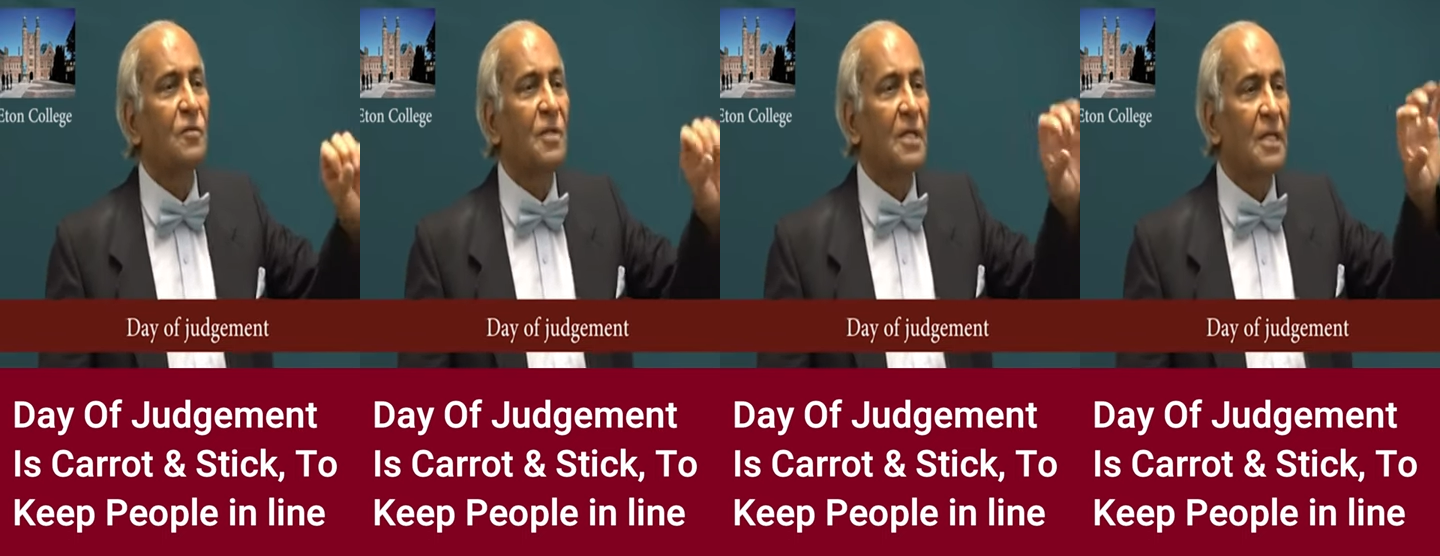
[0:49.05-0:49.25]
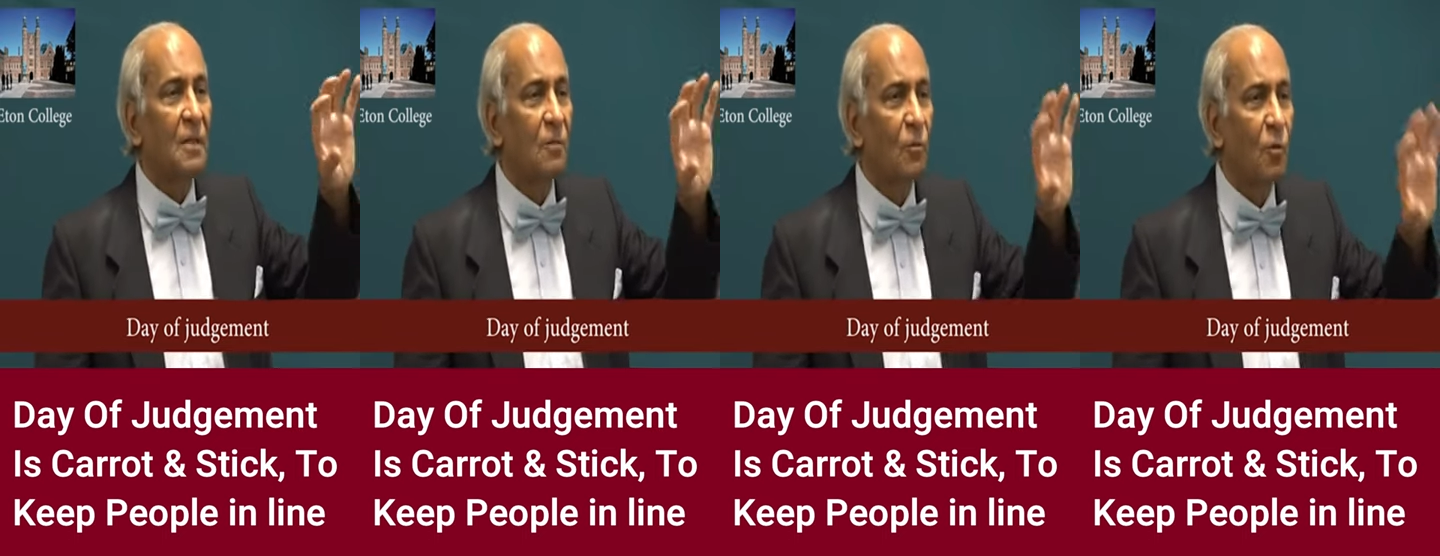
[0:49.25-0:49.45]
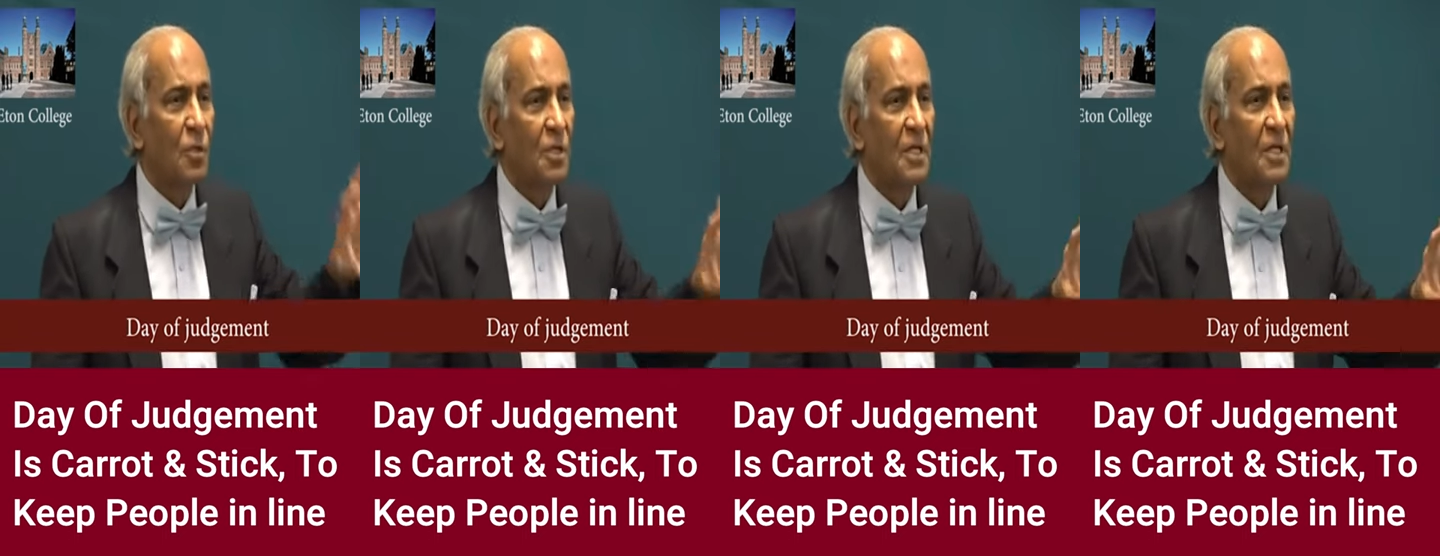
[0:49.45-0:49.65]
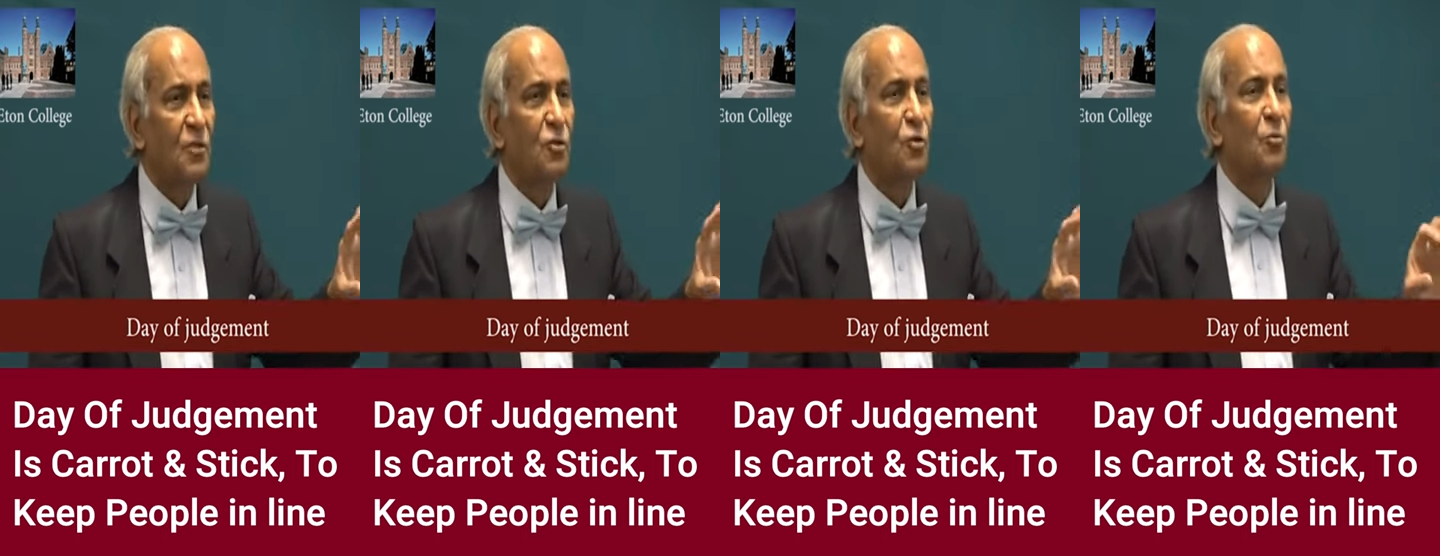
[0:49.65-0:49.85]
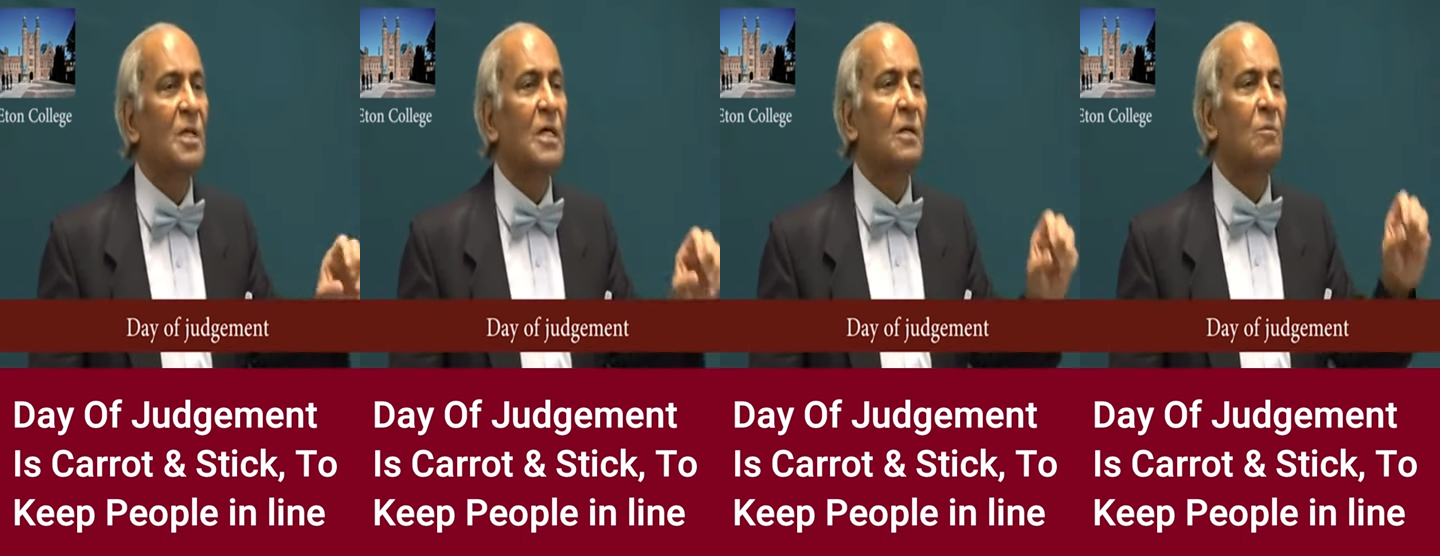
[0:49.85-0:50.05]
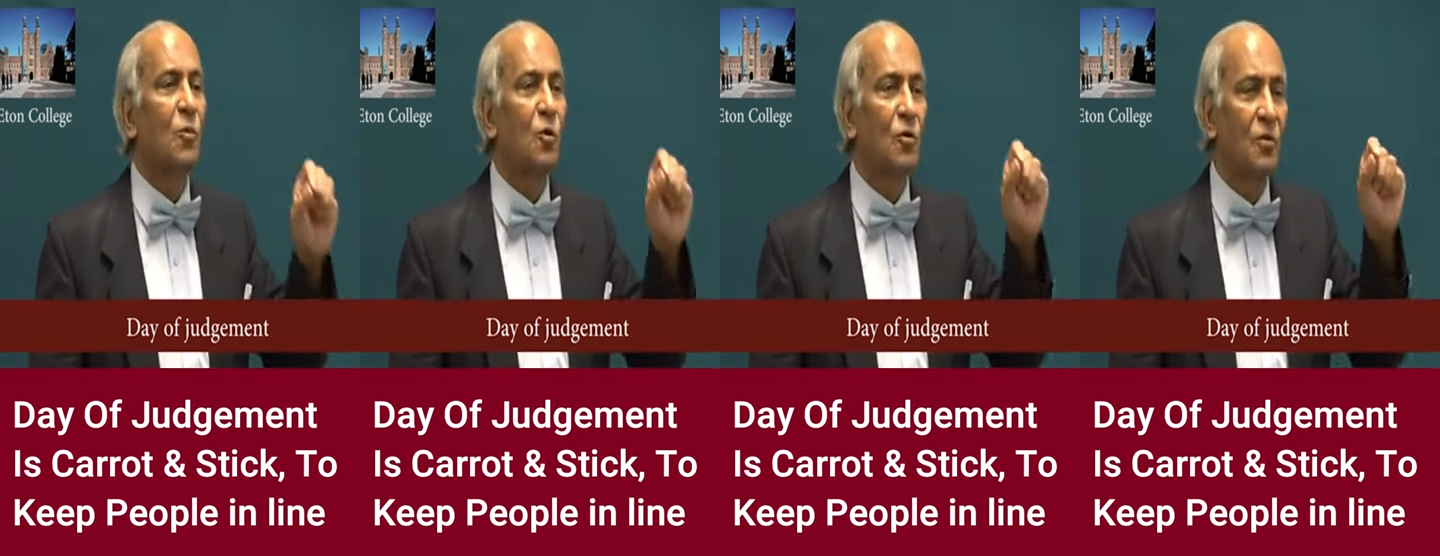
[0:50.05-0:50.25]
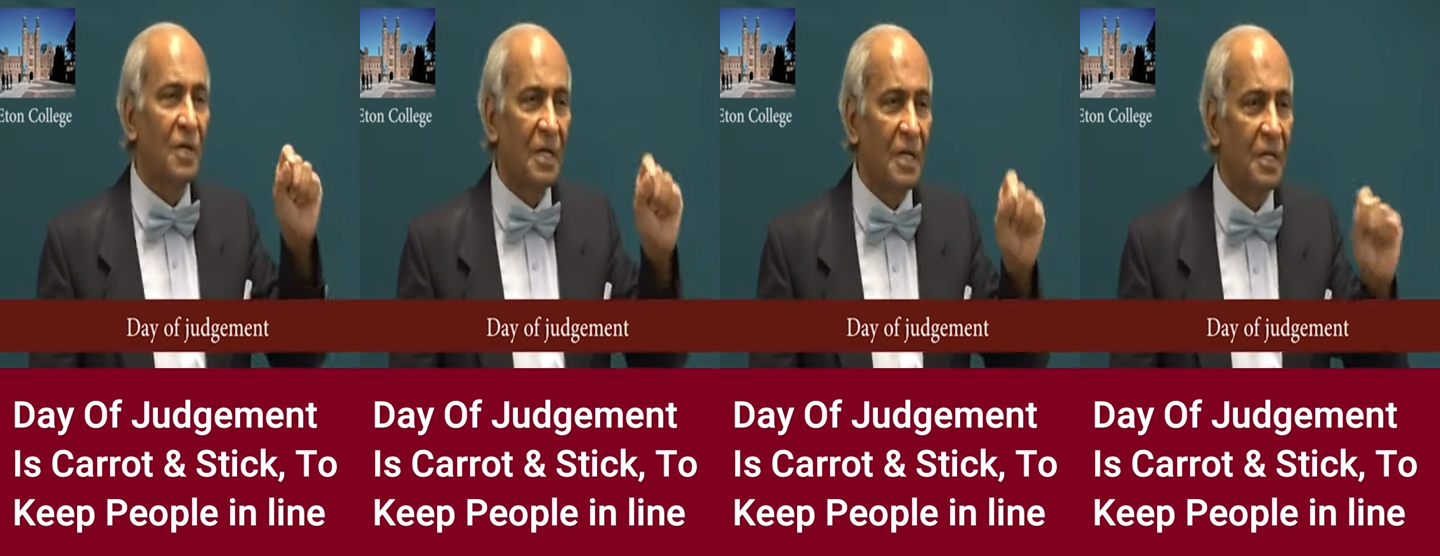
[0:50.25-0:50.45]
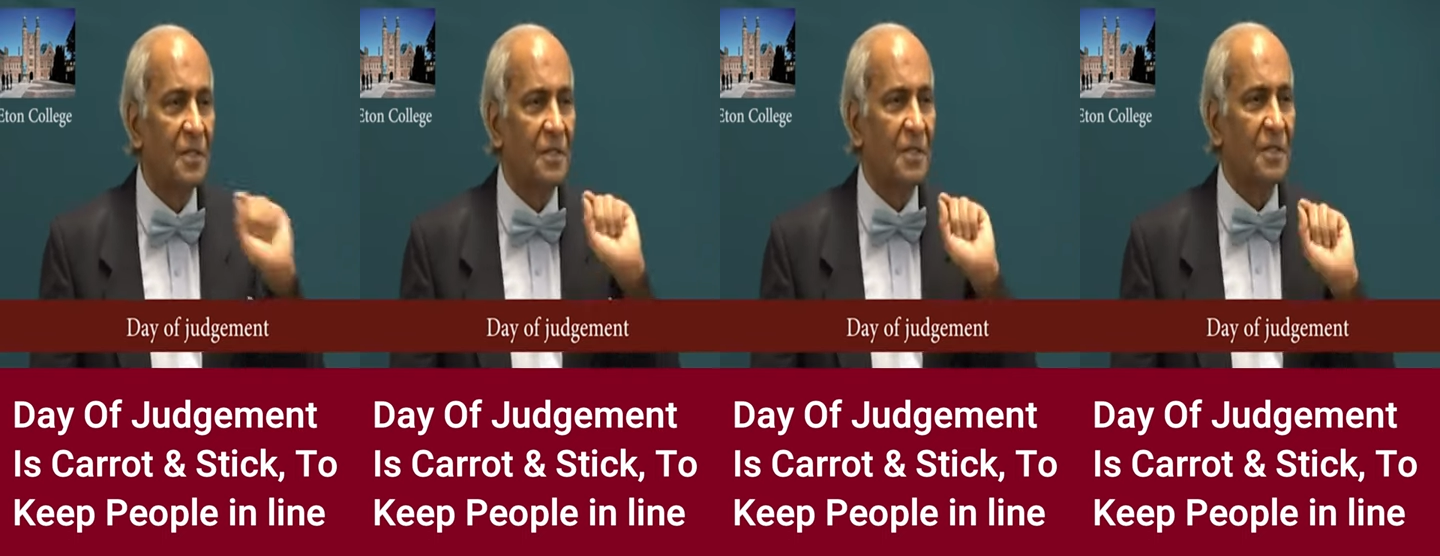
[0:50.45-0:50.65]
of the devotees to become more
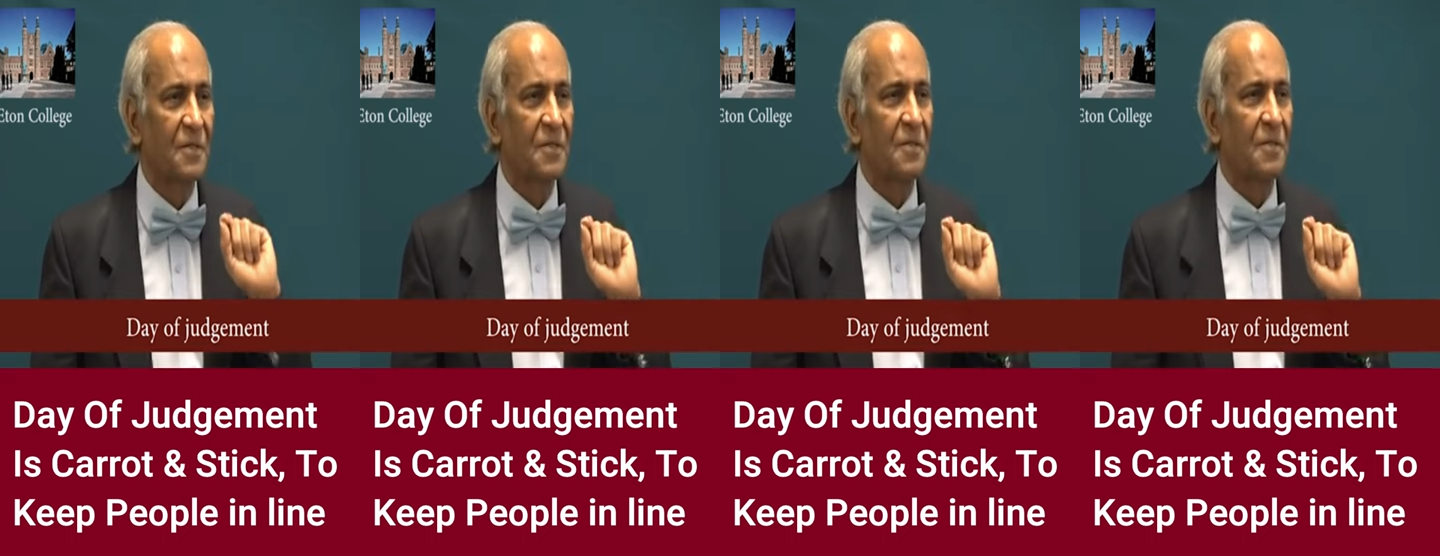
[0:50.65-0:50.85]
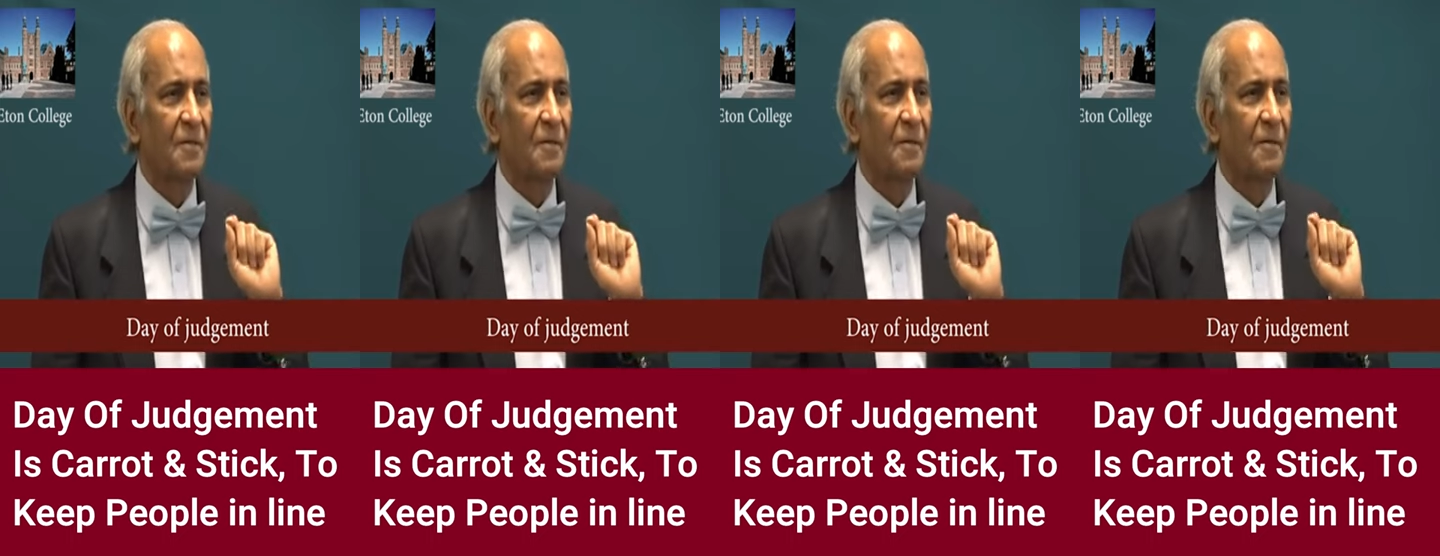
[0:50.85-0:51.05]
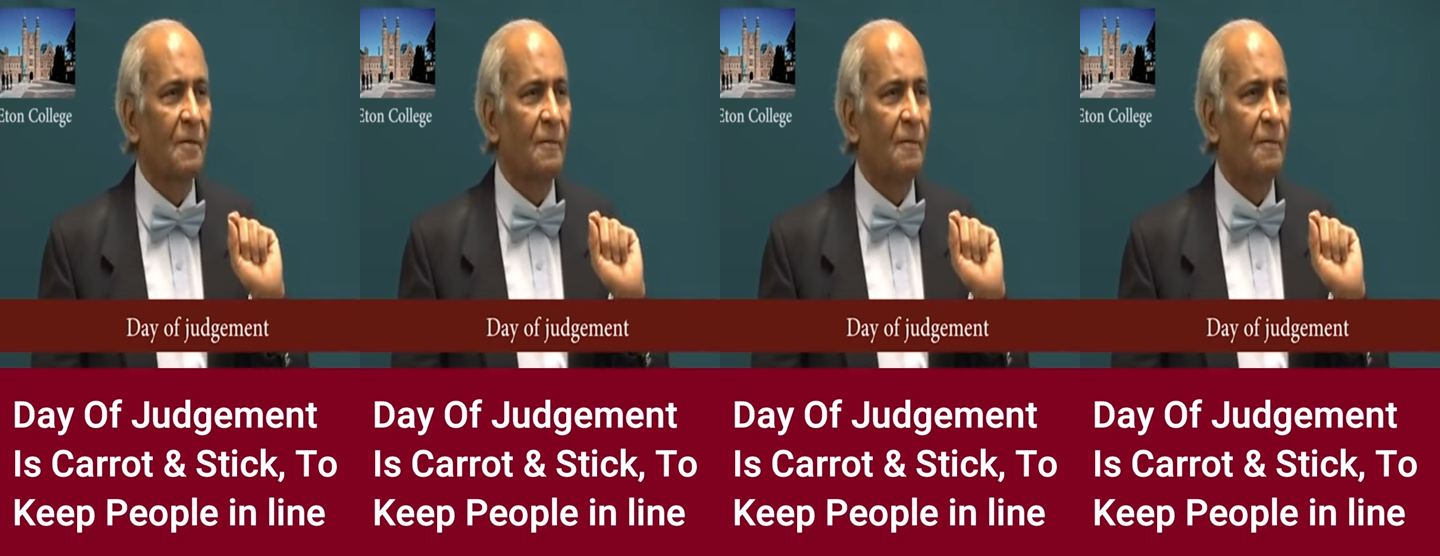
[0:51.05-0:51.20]
religious.